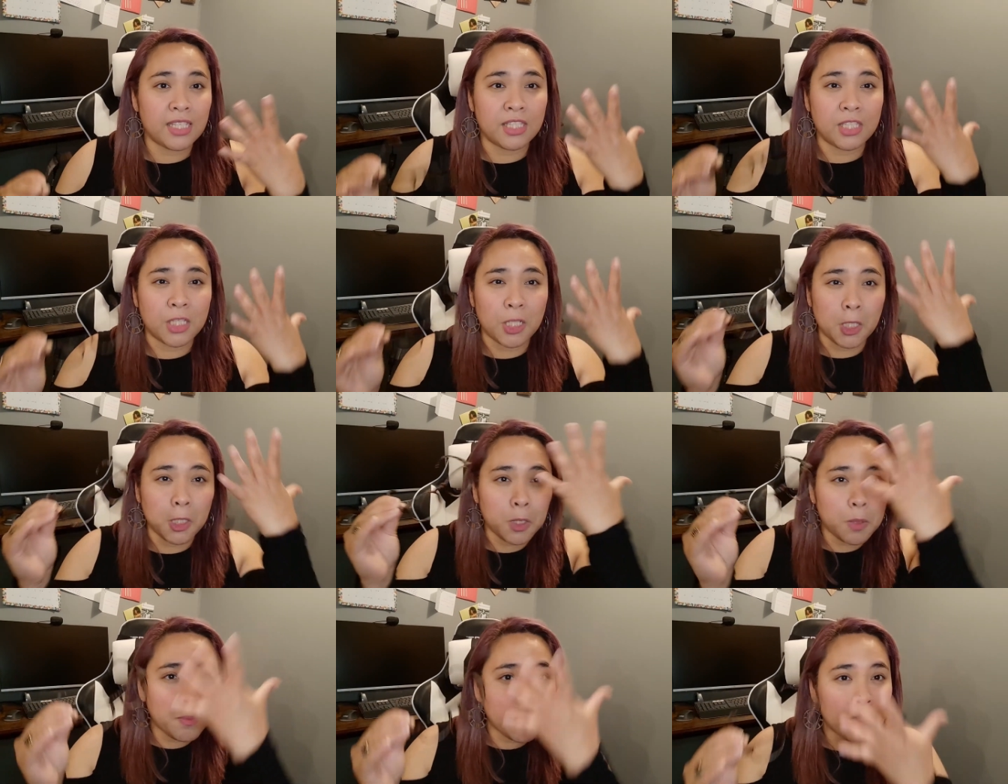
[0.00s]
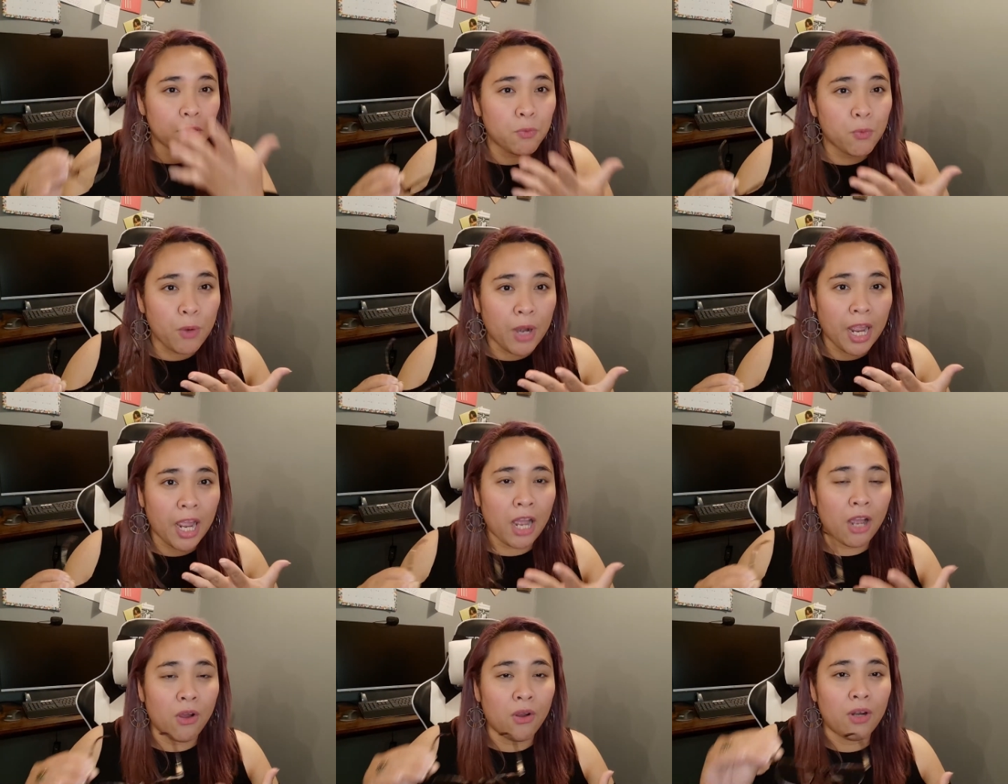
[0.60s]
It's a little bit
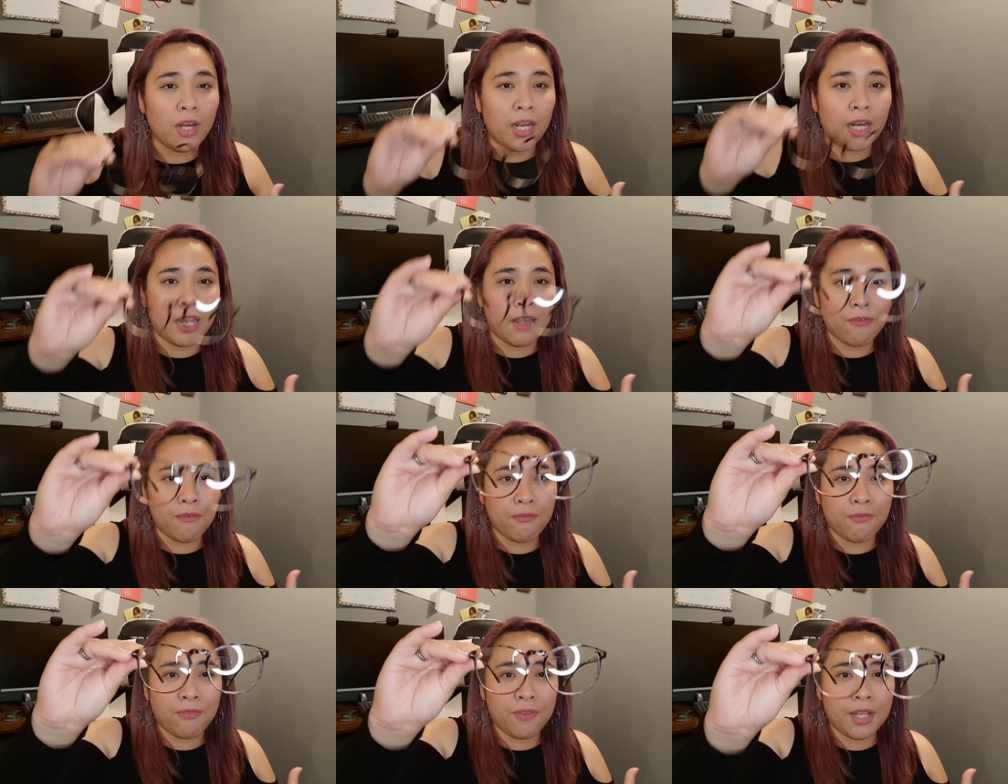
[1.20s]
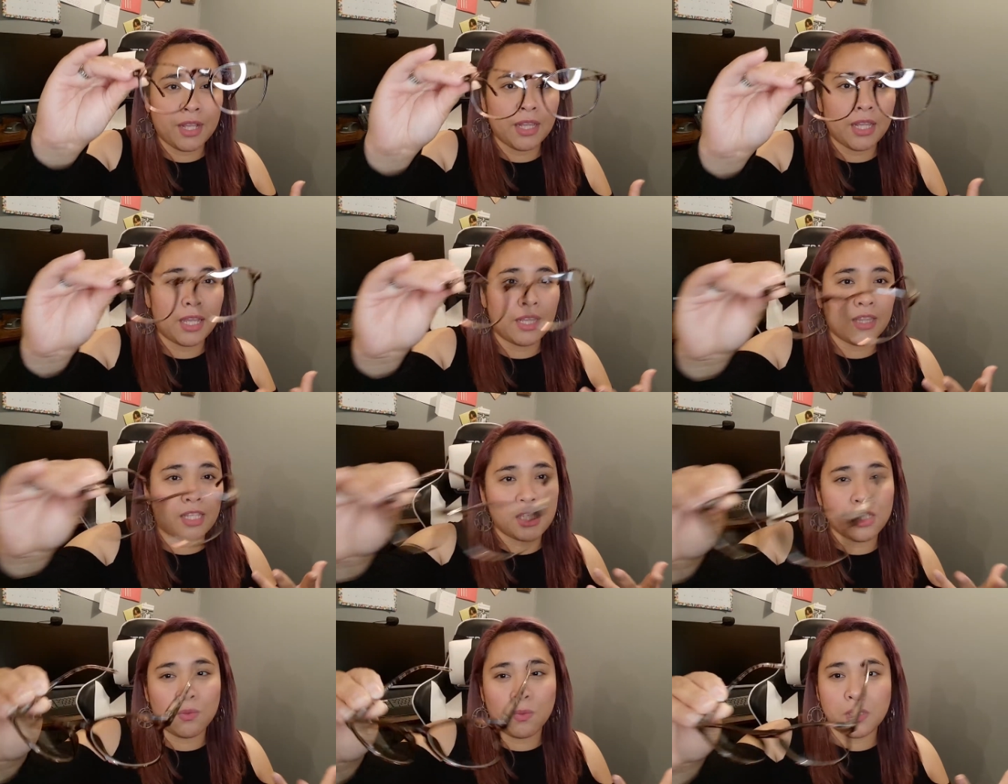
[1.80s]
round and I feel
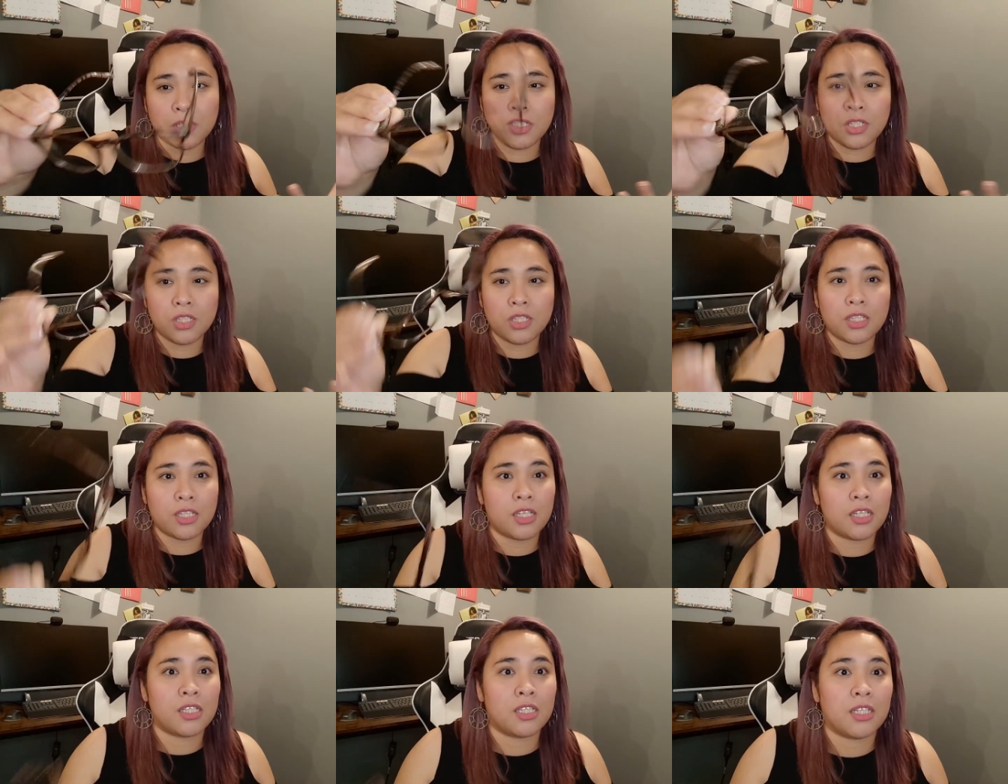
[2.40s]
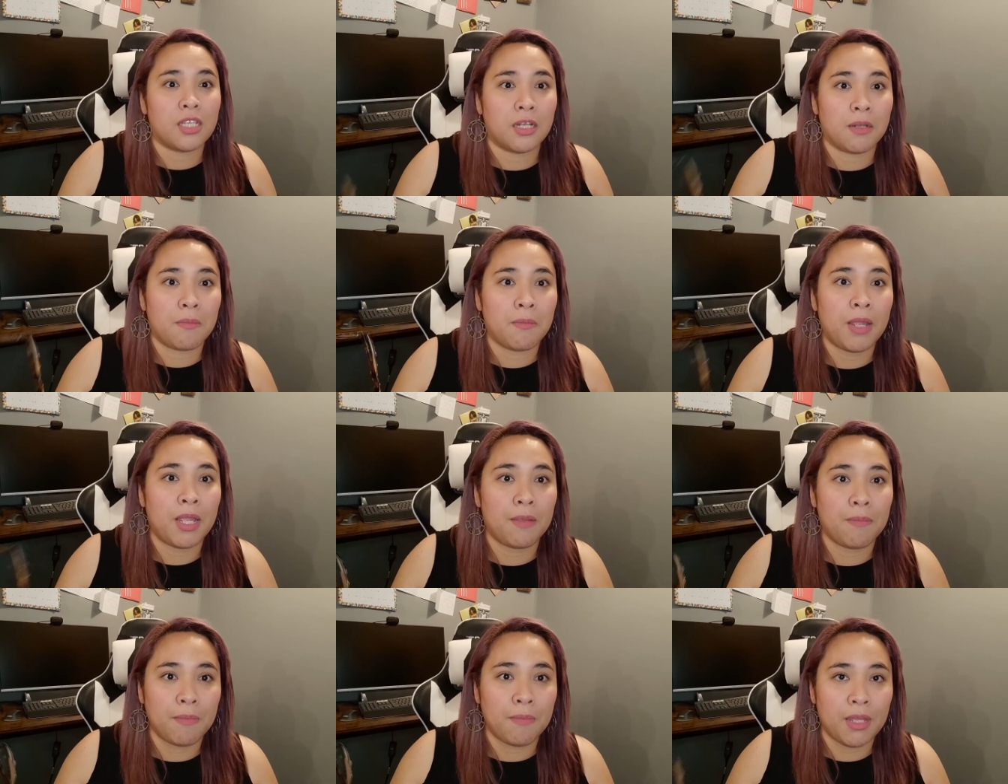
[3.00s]
like this one's just gonna
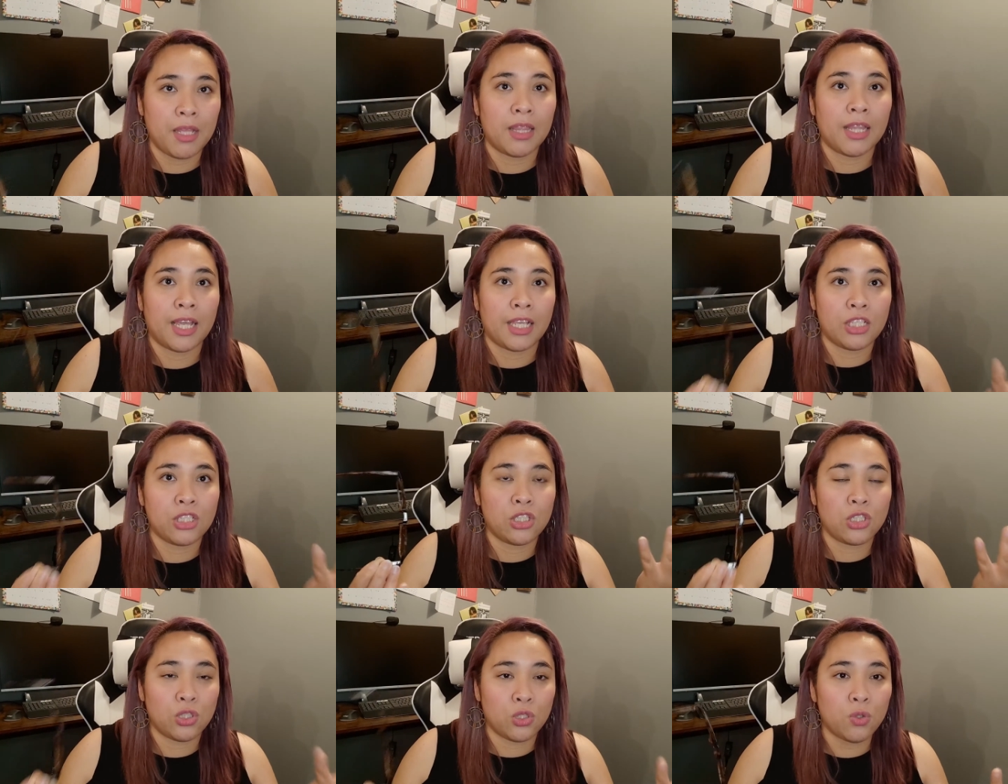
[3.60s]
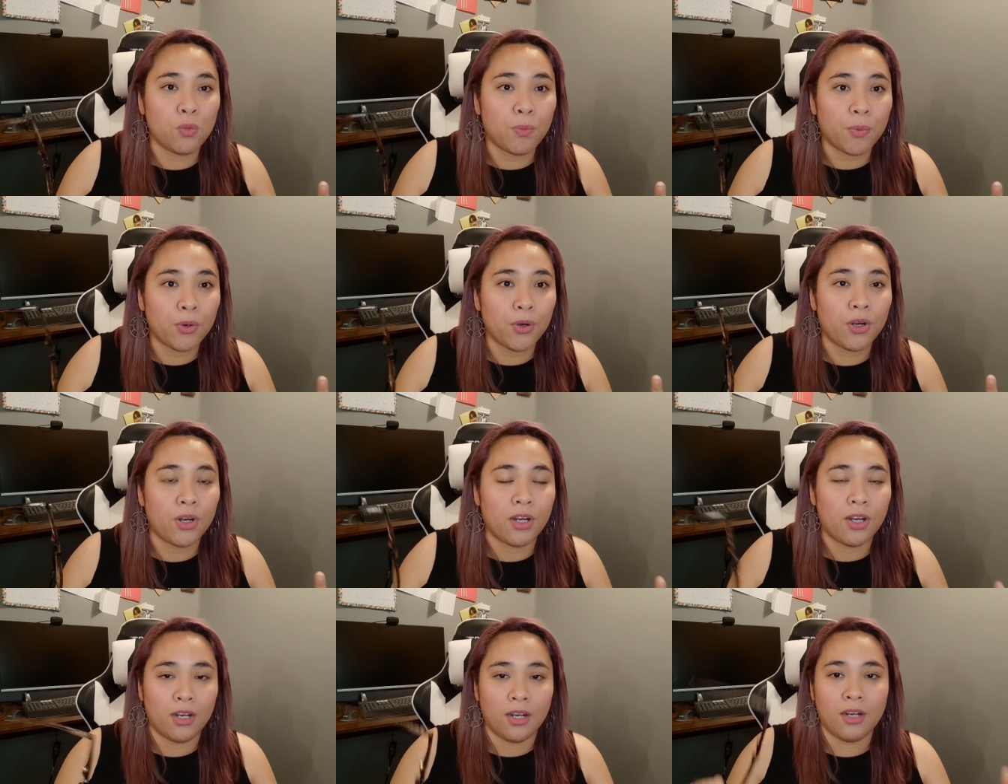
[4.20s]
make me like
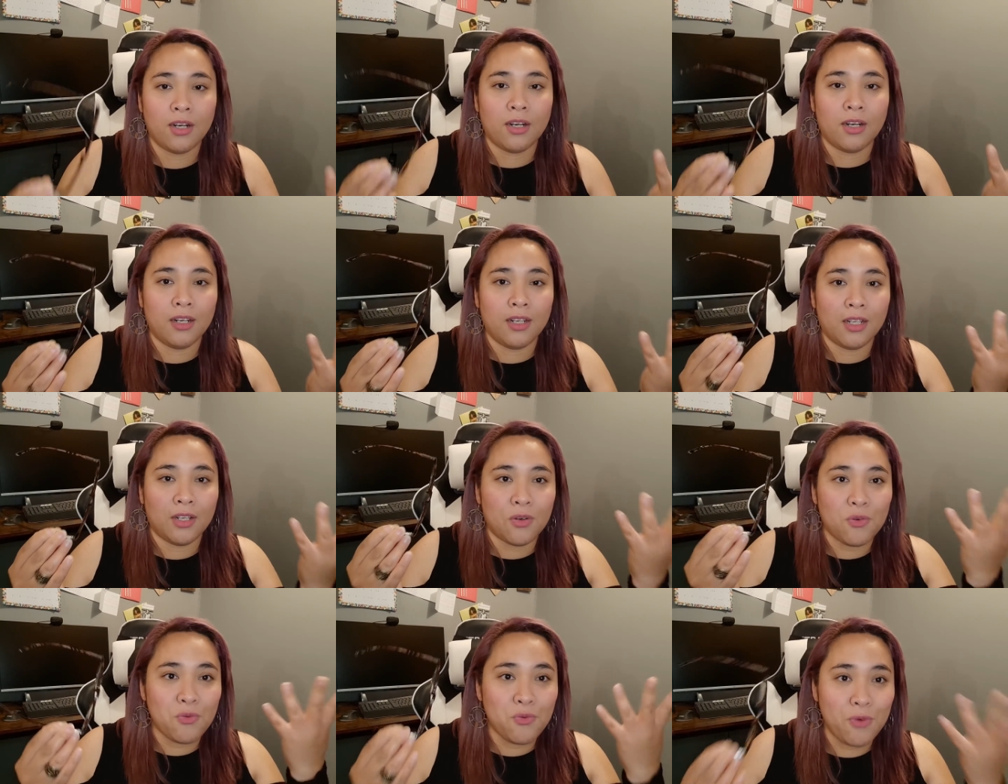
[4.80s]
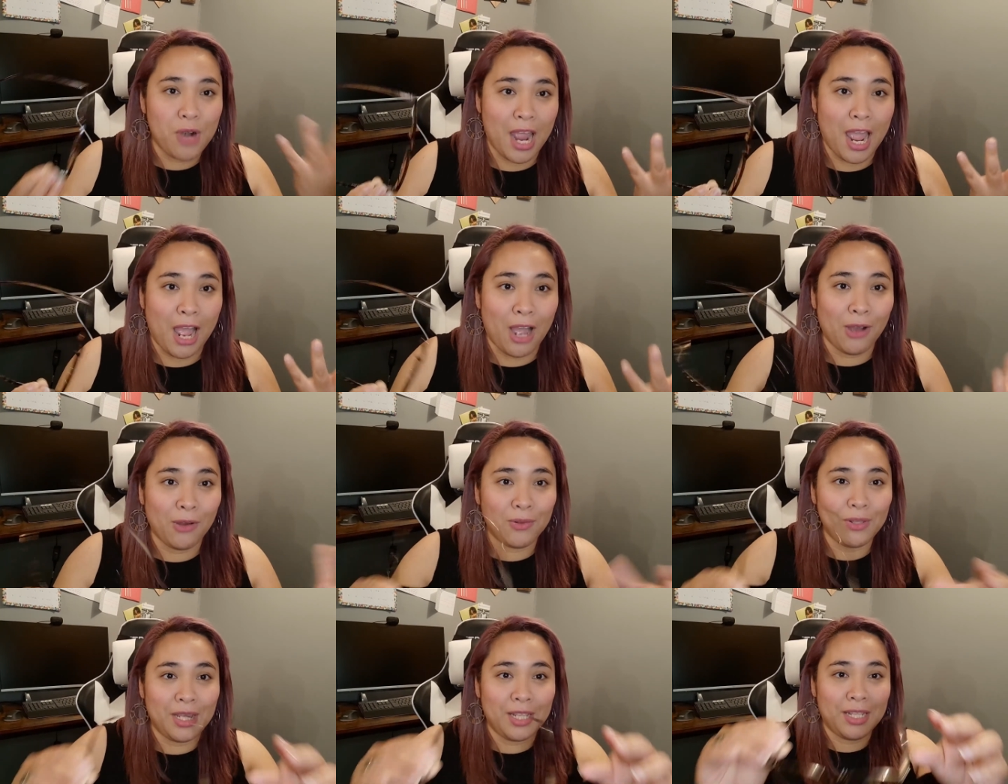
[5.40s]
super
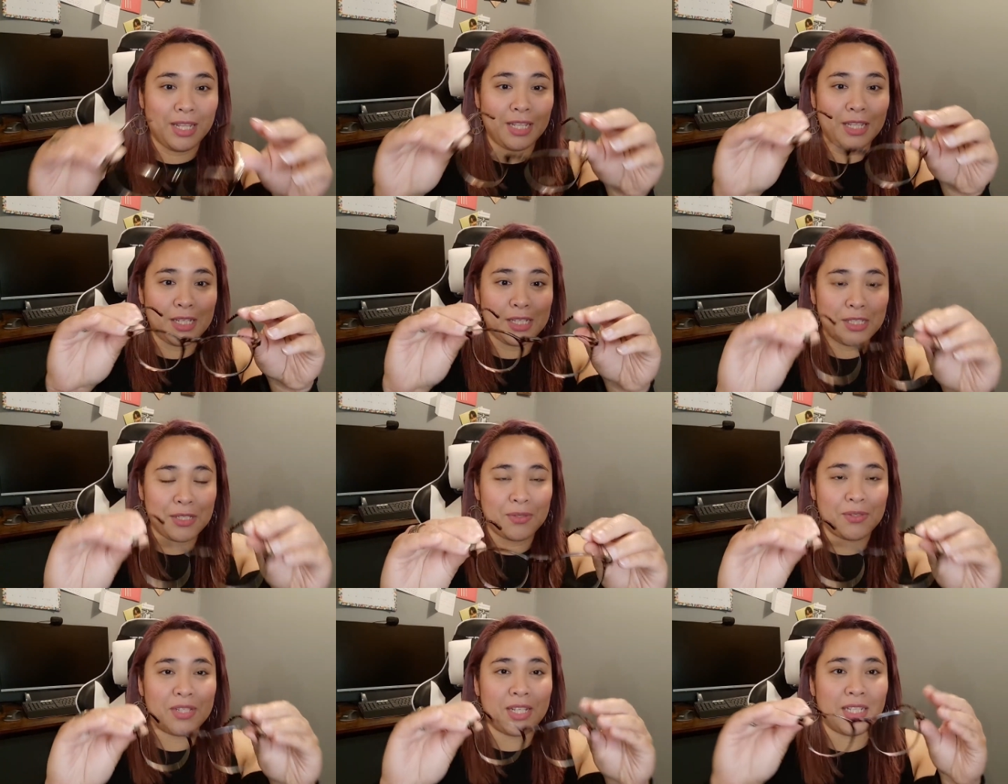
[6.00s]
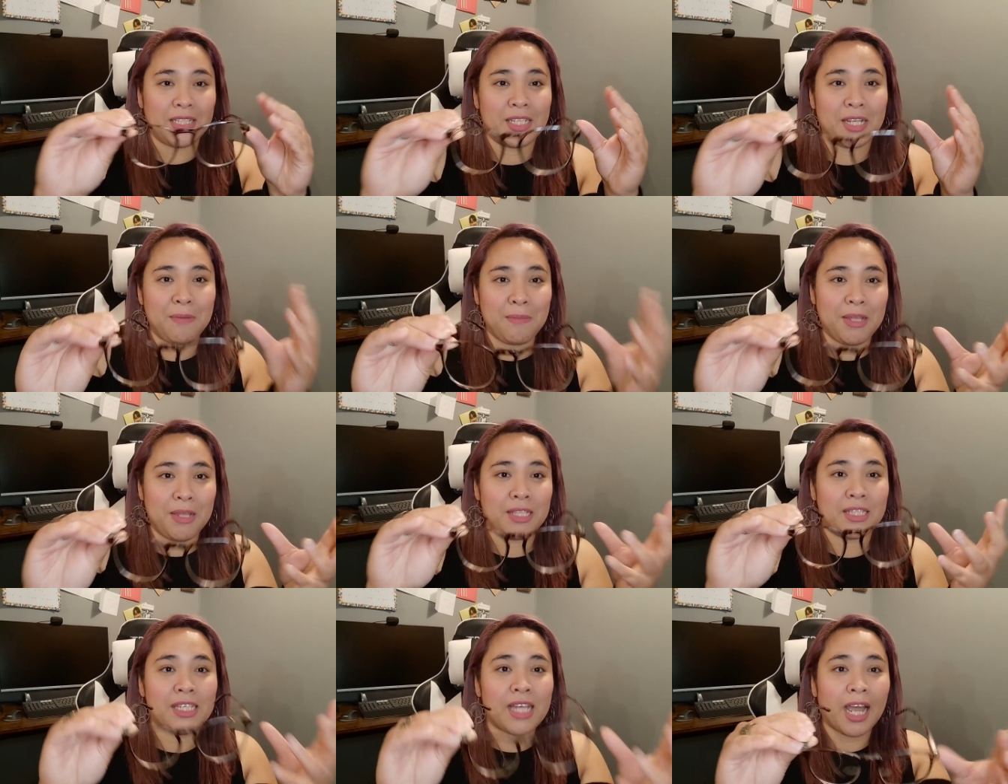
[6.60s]
round and then this is like gonna
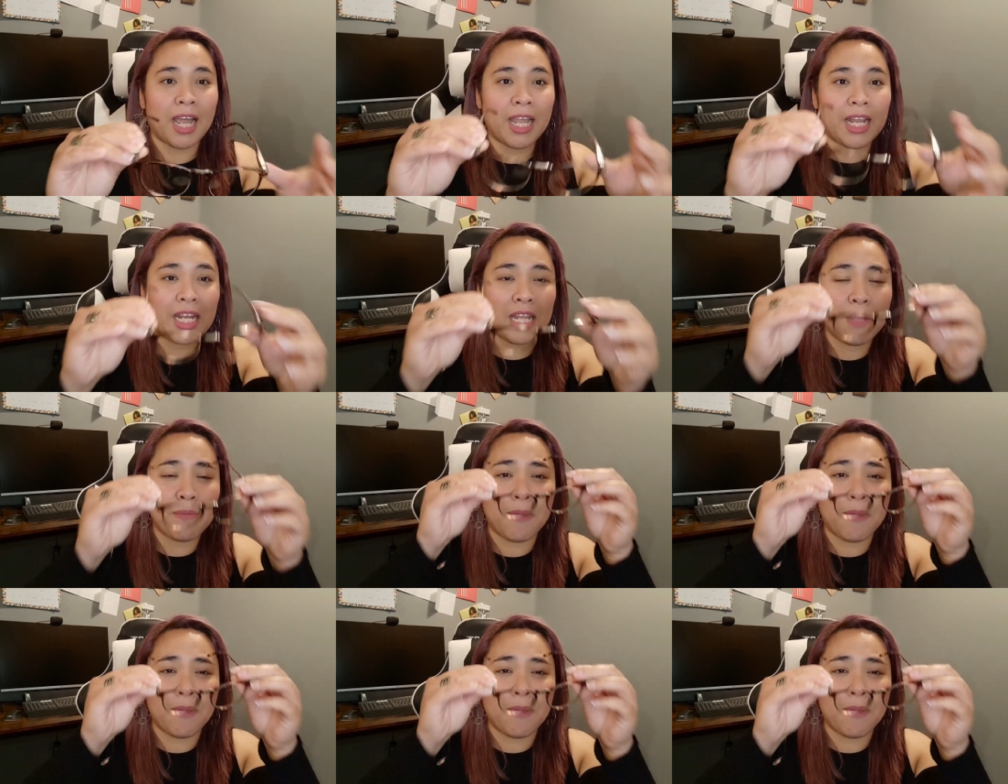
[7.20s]
be tiny.